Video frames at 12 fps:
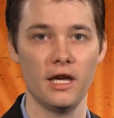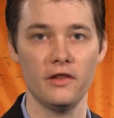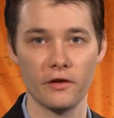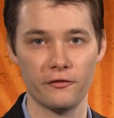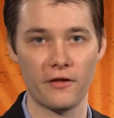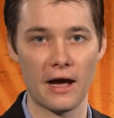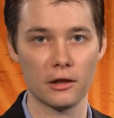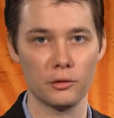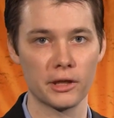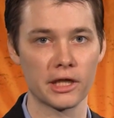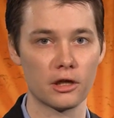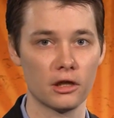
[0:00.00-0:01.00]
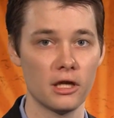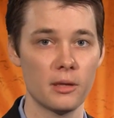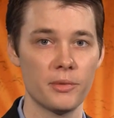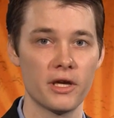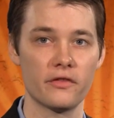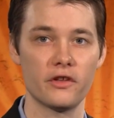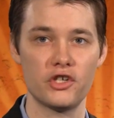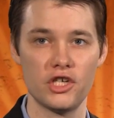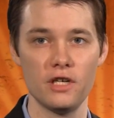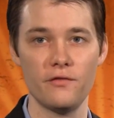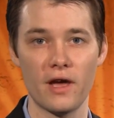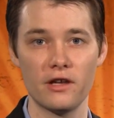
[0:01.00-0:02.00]
In the following clip, the
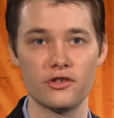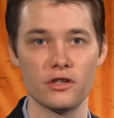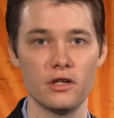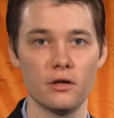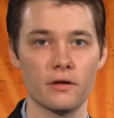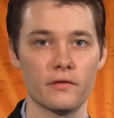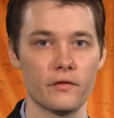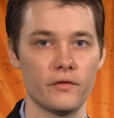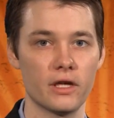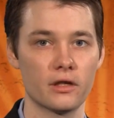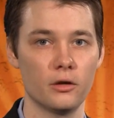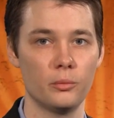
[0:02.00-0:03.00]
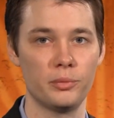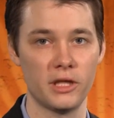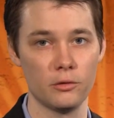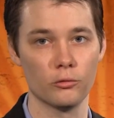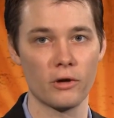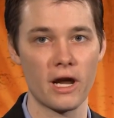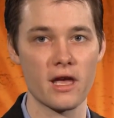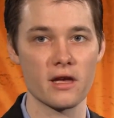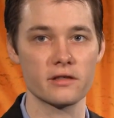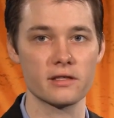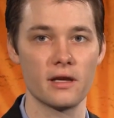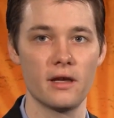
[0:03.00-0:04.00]
chief engineer of the vehicle, Pete
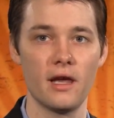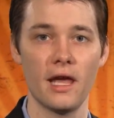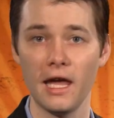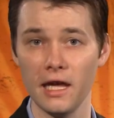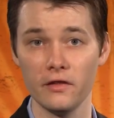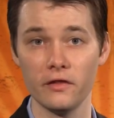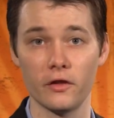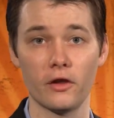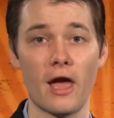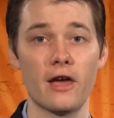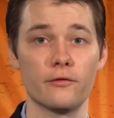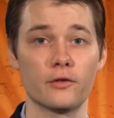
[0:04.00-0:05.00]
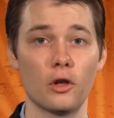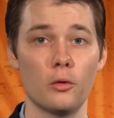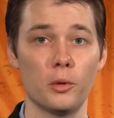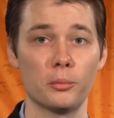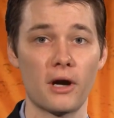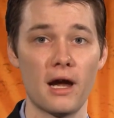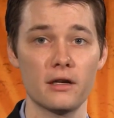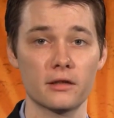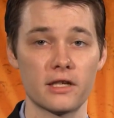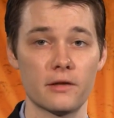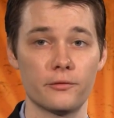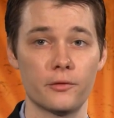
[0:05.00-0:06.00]
Reyes, and the head of global
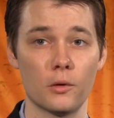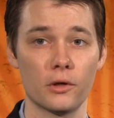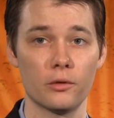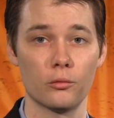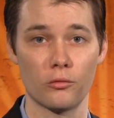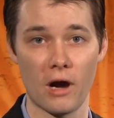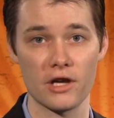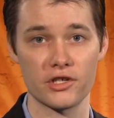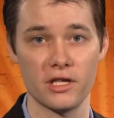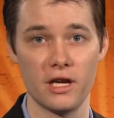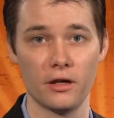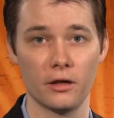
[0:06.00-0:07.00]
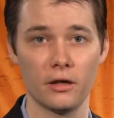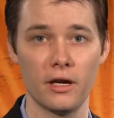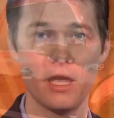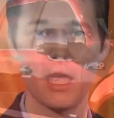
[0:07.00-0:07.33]
product at Ford, Raj Nair,